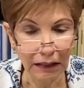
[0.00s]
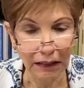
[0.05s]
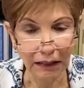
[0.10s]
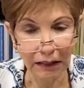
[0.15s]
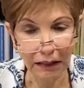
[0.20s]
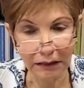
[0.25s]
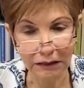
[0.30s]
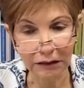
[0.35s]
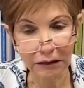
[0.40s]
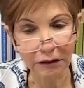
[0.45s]

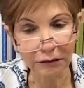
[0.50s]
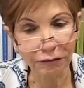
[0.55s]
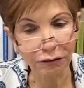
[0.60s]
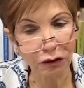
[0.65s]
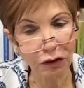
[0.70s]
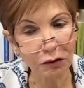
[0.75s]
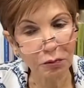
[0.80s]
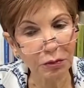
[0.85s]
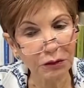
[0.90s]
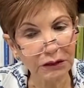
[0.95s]
is in the
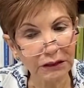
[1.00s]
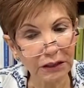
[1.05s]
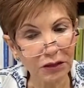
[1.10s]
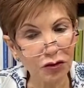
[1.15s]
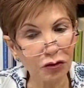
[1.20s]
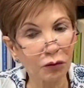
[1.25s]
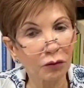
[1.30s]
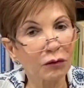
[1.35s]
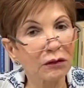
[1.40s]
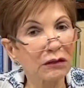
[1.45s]
fourth
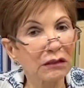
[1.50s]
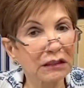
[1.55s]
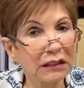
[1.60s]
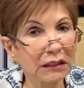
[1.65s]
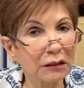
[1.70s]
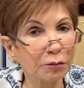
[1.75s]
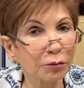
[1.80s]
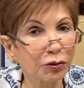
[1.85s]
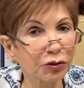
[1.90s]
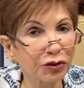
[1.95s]
position with
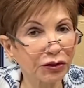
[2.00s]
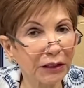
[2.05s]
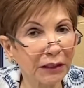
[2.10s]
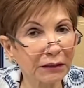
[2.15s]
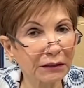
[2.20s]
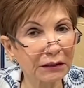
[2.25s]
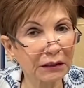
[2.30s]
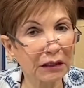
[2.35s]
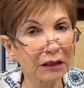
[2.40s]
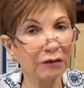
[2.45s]

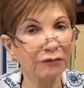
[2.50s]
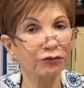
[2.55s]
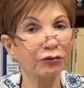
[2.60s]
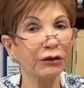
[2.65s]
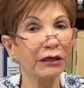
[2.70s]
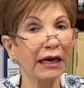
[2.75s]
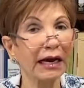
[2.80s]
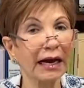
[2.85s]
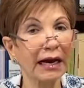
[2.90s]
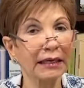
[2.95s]
6%. If
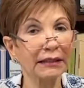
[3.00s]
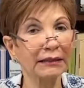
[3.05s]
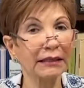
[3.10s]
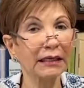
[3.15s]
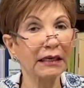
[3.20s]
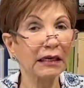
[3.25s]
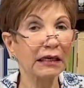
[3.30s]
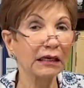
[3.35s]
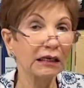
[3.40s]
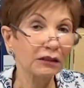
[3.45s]
we add
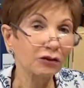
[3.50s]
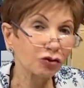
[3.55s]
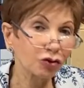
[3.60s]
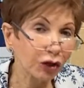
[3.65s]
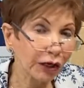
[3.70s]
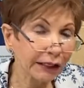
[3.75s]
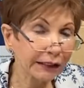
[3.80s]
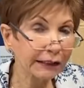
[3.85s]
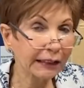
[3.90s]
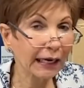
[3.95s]

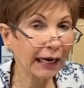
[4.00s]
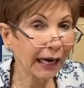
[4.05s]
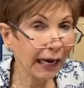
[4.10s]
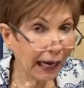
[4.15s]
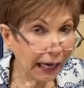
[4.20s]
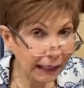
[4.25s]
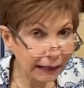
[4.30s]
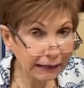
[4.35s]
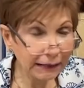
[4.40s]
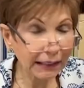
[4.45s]
China
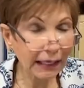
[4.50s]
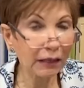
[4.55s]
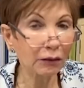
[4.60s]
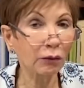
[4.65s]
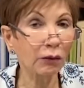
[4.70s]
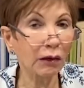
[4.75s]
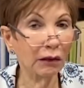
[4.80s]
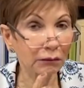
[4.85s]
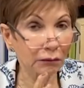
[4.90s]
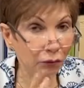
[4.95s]
and
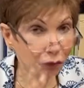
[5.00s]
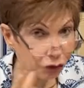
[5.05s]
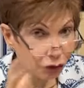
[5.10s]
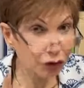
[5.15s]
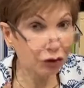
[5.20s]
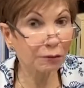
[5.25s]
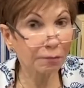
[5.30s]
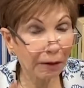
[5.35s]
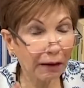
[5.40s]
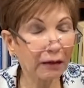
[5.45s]
Taiwan, which
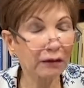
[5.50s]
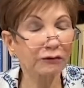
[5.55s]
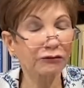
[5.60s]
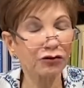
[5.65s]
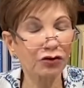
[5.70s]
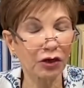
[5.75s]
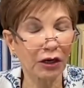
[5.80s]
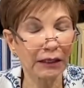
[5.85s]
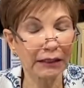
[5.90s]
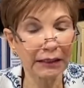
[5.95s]
is part of
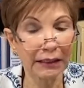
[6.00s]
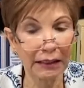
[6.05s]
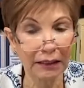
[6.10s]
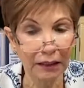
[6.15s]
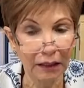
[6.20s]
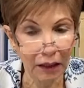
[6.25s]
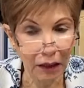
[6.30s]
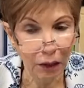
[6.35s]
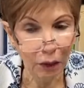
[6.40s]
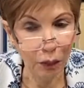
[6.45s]
China,
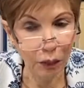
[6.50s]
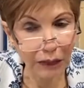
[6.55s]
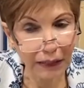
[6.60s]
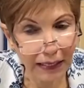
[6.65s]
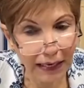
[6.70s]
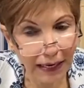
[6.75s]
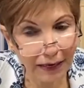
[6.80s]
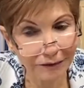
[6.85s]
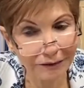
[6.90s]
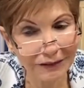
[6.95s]
we
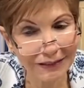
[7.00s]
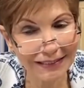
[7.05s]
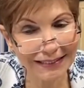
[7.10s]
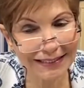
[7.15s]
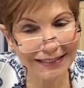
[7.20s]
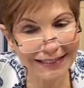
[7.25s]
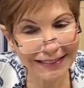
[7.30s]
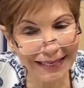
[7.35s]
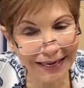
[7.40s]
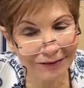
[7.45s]
have
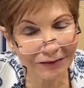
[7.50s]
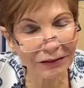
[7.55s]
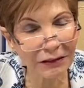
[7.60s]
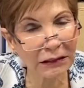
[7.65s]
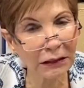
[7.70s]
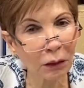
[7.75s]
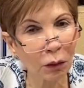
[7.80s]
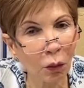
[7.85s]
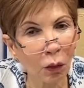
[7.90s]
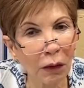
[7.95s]

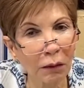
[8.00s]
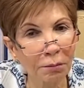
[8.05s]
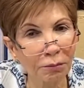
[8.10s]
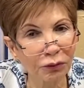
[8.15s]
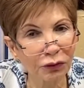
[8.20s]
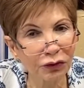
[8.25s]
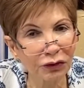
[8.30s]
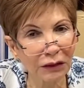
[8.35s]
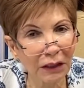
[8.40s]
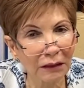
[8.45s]

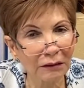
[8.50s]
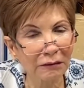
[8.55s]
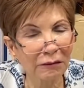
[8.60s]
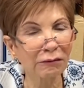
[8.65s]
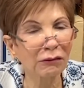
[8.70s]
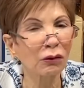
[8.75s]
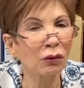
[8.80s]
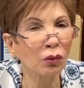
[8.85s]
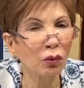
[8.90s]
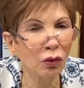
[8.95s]
71% of
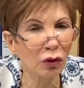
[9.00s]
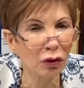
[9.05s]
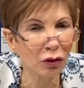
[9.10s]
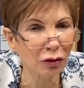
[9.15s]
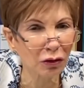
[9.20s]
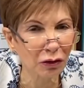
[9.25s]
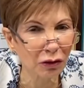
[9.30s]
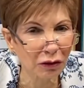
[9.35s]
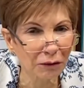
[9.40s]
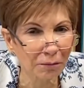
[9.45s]
the
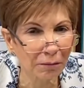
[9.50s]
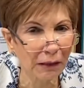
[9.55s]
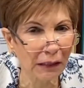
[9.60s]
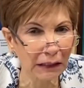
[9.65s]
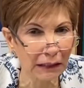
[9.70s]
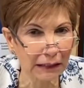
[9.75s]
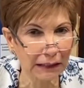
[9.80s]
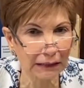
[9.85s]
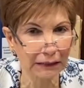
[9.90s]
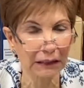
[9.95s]
world
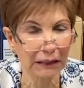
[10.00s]
market